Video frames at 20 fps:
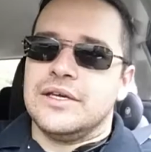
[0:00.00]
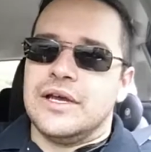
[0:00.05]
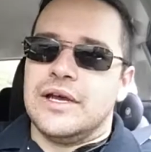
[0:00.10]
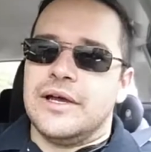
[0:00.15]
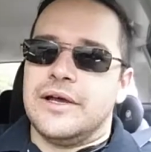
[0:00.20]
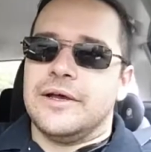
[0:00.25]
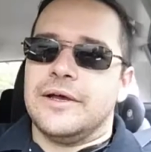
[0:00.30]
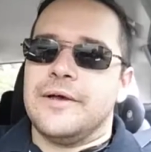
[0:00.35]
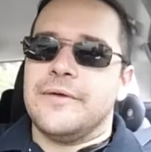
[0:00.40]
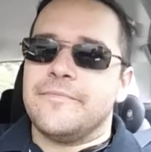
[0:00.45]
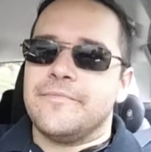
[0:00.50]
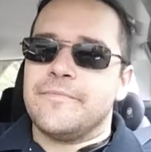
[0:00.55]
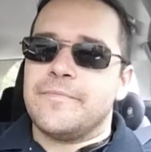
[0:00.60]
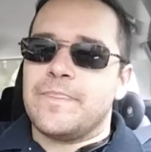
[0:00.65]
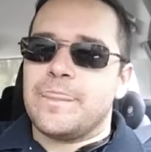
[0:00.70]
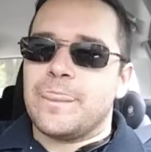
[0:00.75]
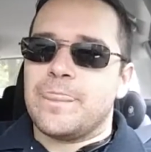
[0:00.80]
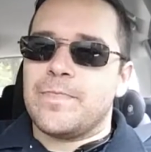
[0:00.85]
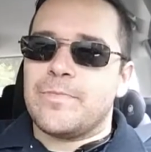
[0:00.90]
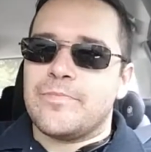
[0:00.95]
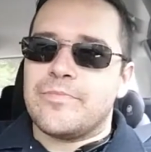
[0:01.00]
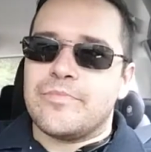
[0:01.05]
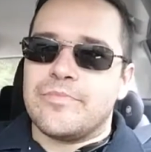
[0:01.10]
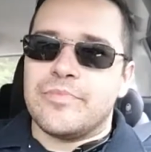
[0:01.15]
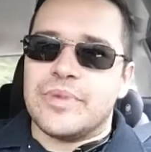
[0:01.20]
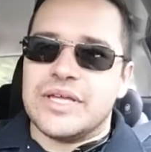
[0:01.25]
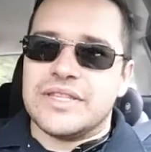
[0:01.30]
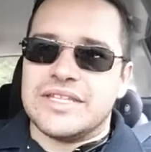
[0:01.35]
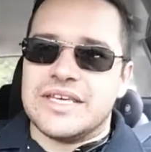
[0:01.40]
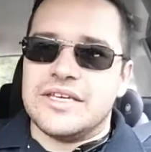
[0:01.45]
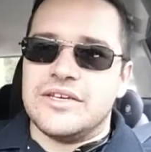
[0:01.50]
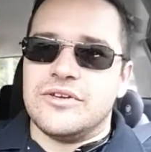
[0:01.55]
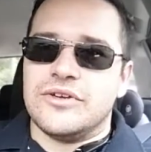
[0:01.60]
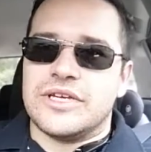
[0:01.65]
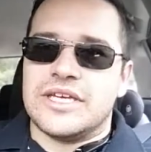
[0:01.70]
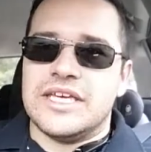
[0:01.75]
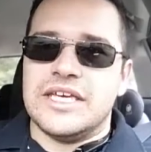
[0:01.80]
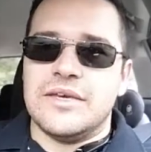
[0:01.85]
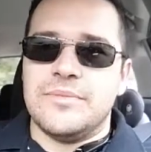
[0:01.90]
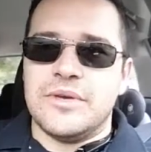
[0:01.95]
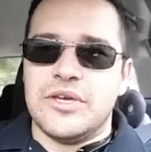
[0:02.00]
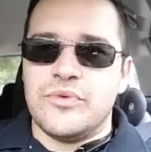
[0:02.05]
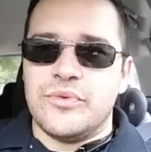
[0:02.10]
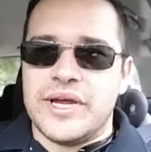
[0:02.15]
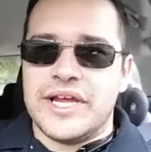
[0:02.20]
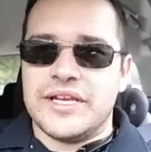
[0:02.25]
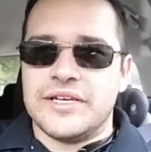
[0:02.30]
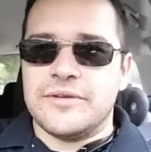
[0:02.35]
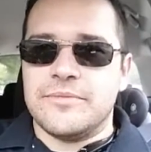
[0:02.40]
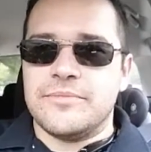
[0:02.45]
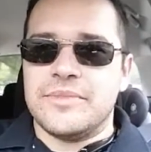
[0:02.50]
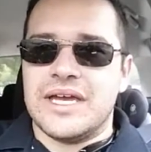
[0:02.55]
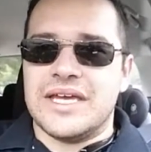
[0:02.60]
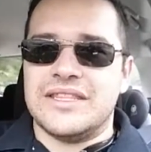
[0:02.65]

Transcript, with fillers: Uh, but that your key be random